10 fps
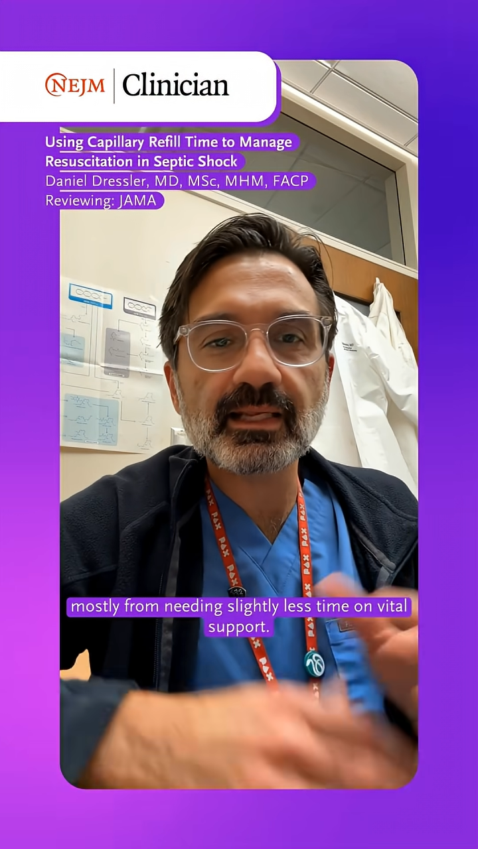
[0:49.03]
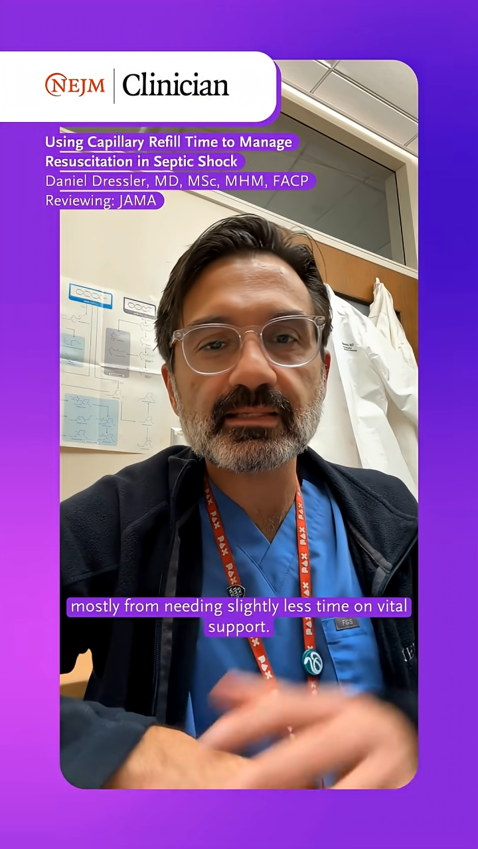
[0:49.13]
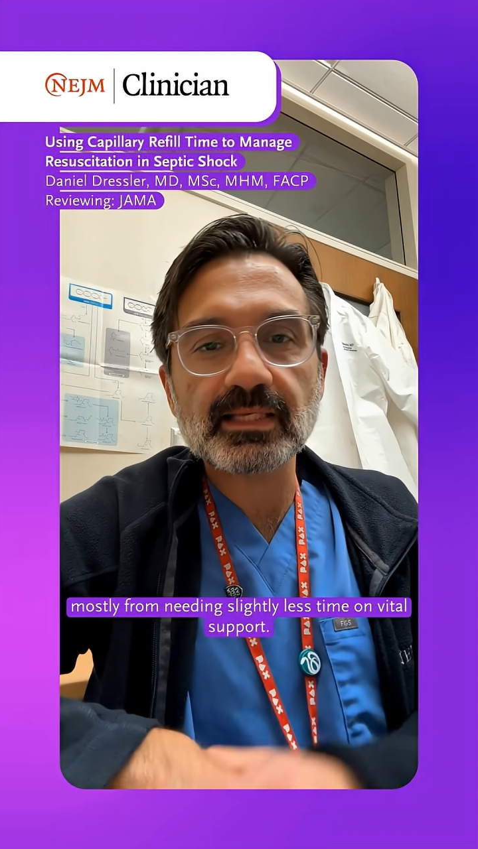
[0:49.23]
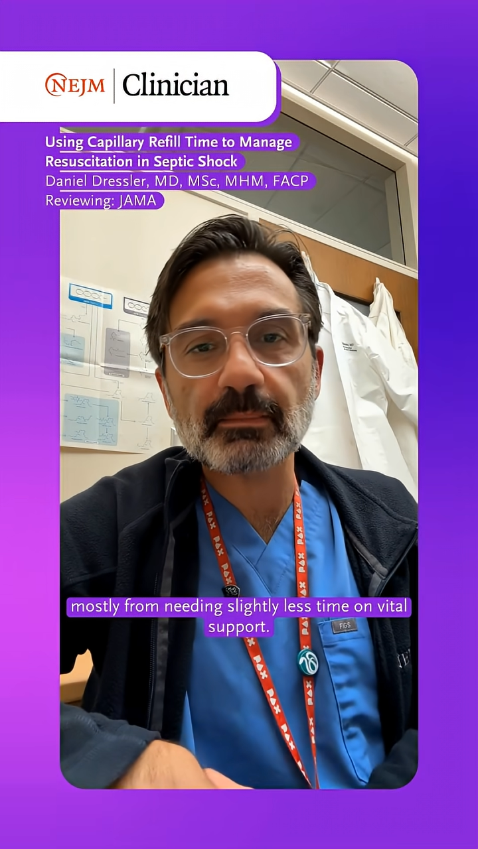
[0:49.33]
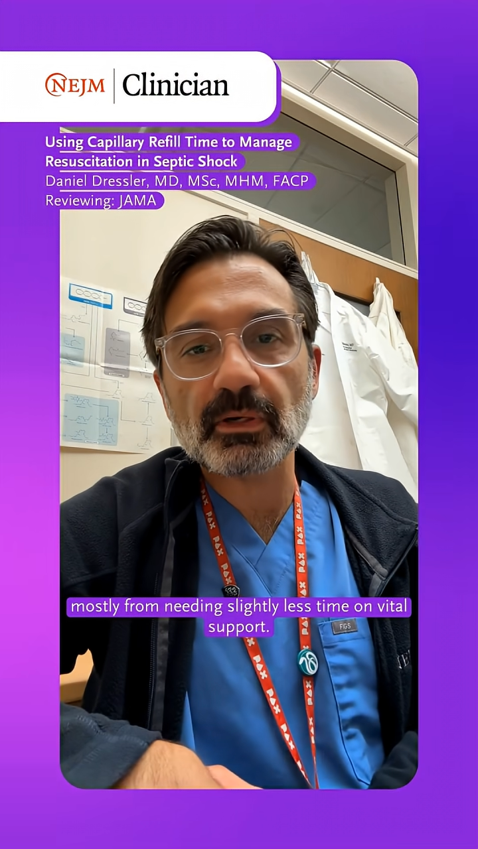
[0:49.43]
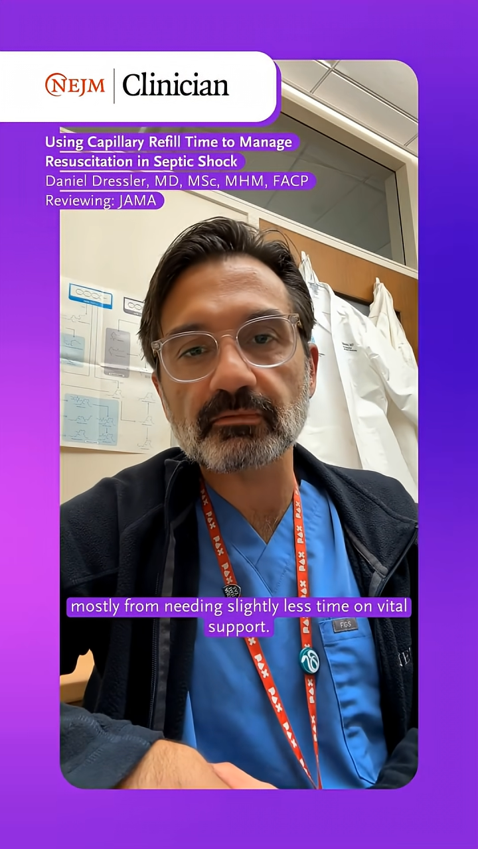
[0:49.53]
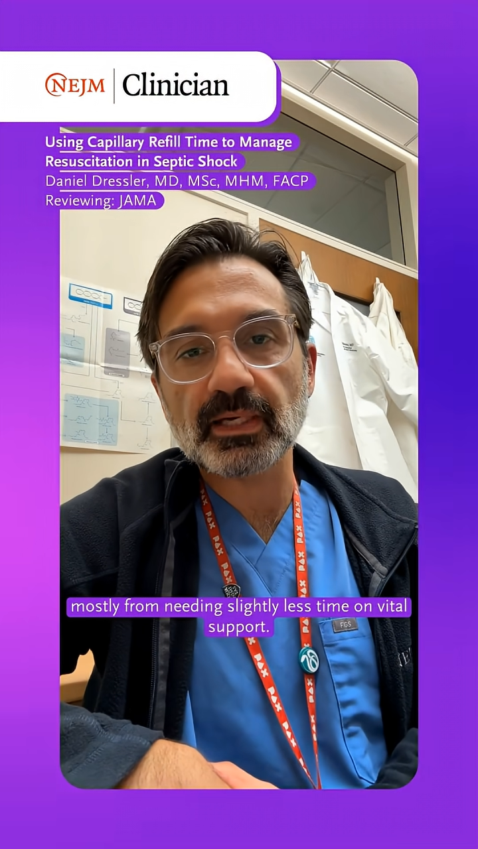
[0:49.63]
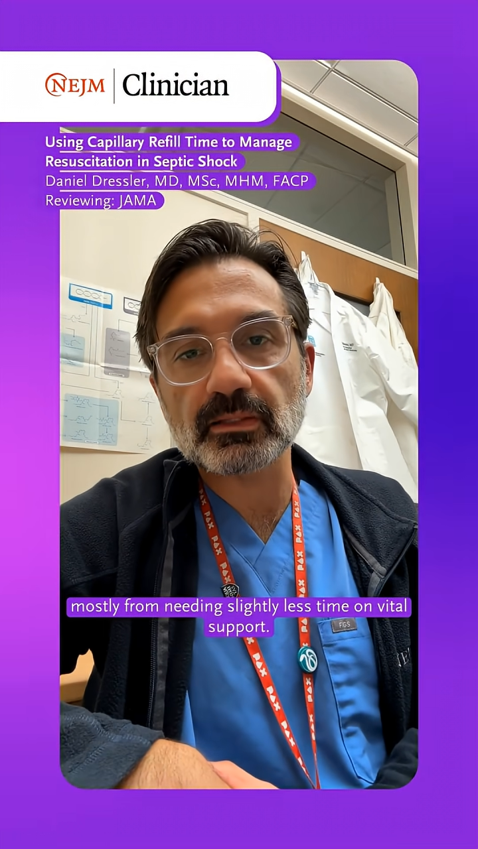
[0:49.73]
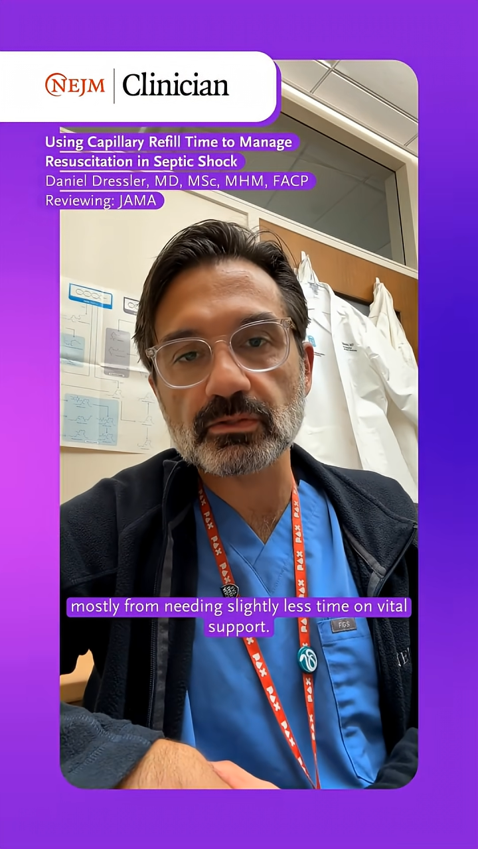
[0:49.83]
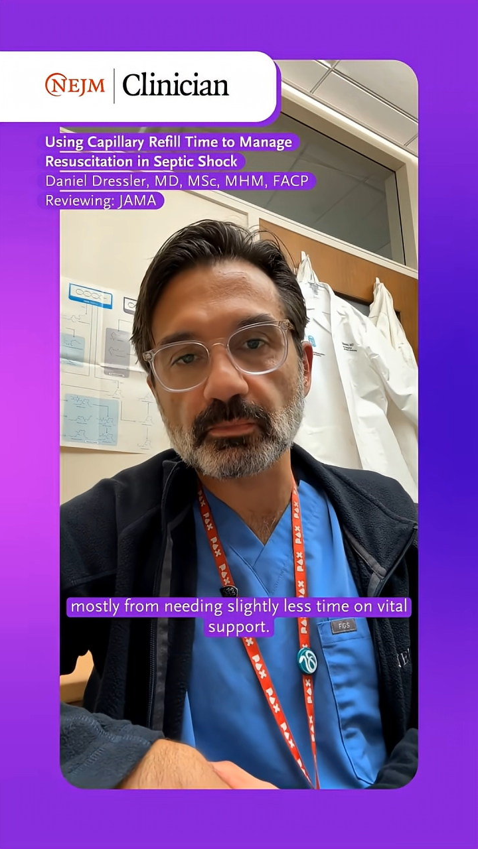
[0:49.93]
less time on
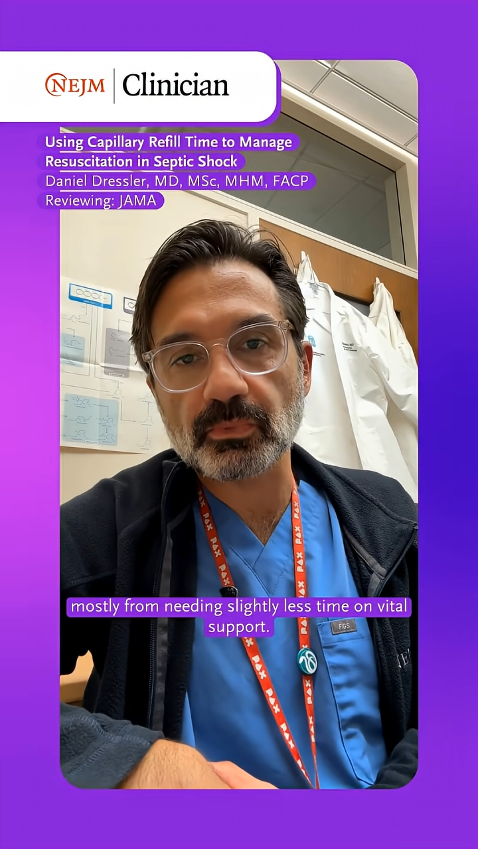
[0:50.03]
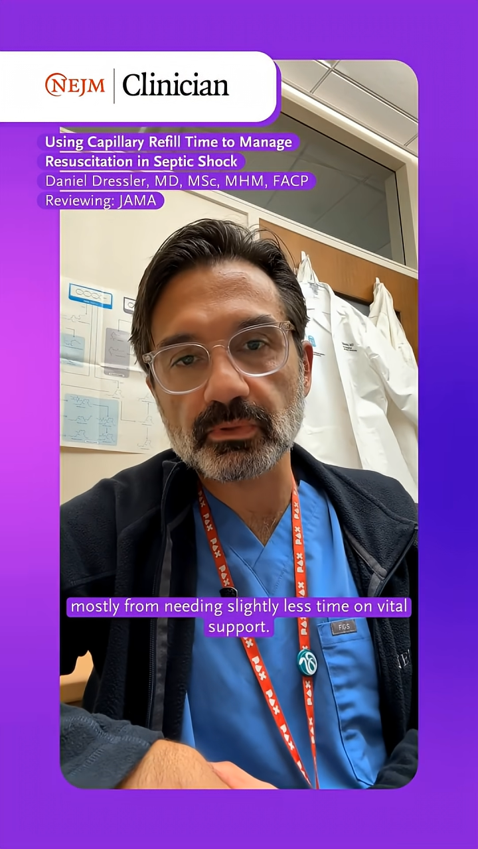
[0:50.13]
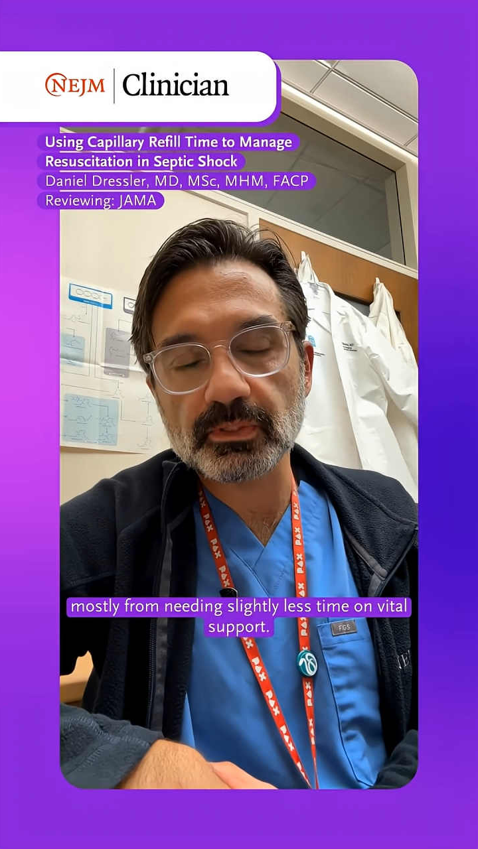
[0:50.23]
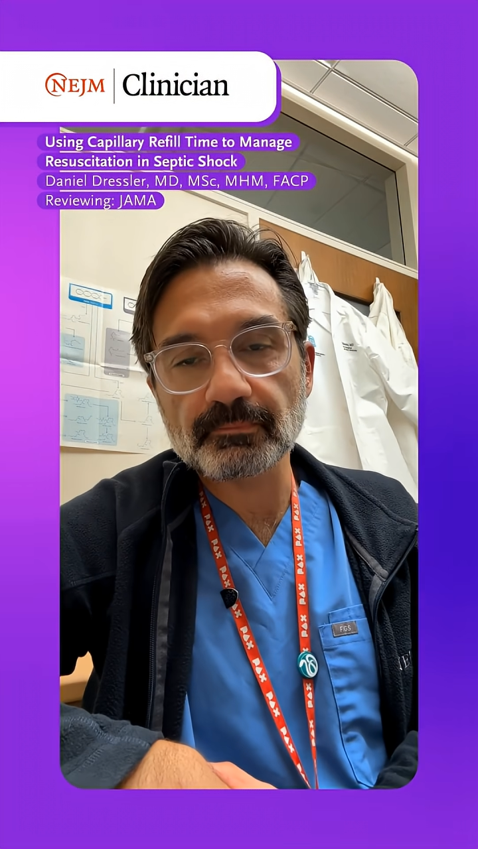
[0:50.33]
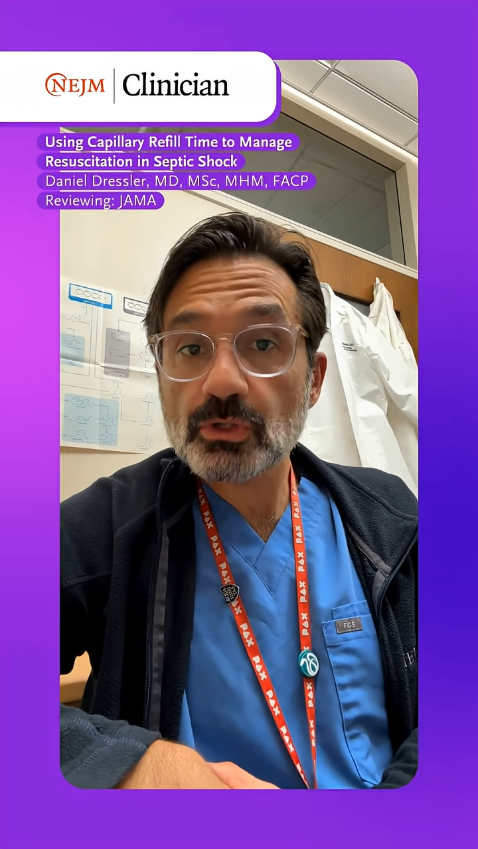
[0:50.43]
vital support.